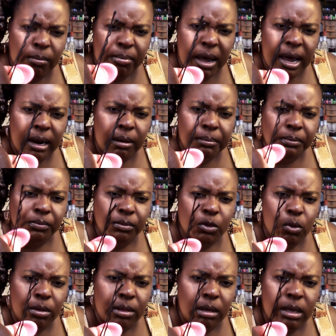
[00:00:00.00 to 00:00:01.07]
on the bottom,
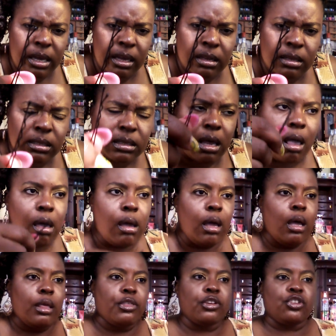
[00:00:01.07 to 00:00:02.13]
on the ends?
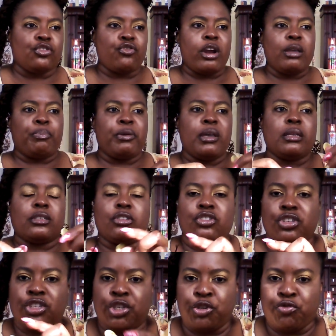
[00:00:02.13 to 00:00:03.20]
The straight pins are
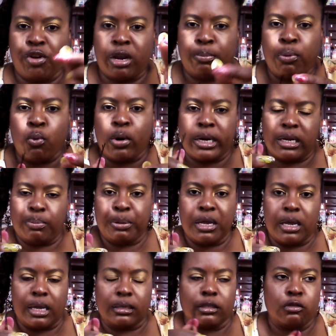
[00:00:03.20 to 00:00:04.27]
just straight pointy
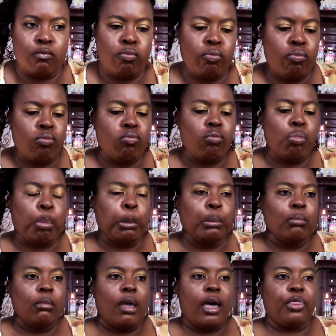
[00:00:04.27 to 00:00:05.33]
pins.
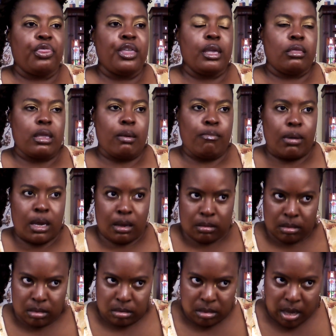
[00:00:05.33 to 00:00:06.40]
I think
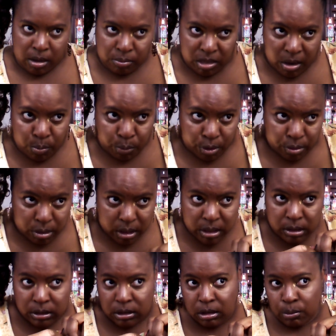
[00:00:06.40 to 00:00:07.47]
they work
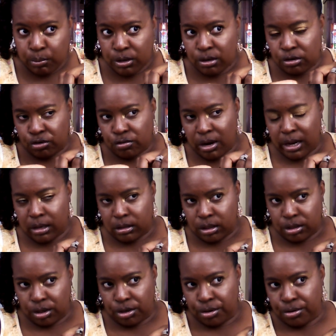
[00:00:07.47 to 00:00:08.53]
easier when you're trying to
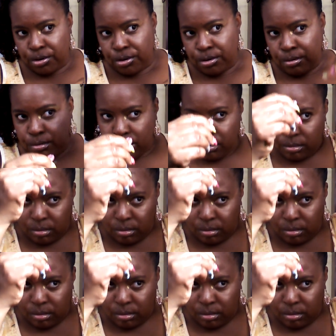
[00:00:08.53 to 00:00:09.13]
secure